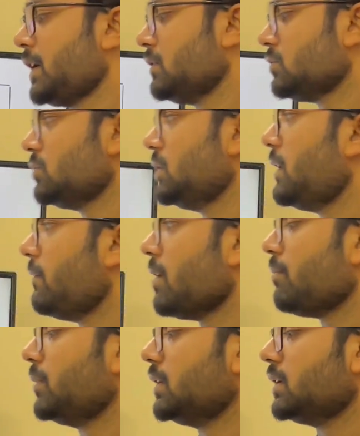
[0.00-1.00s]
So the
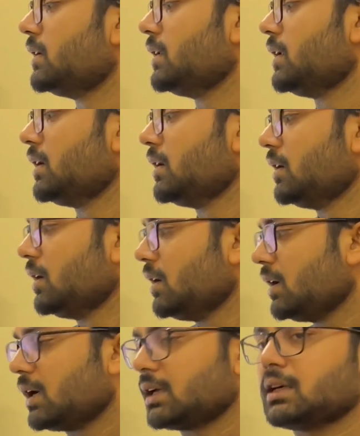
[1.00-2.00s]
developmental delay.
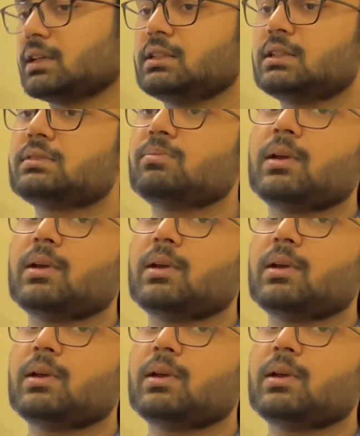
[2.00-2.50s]
Others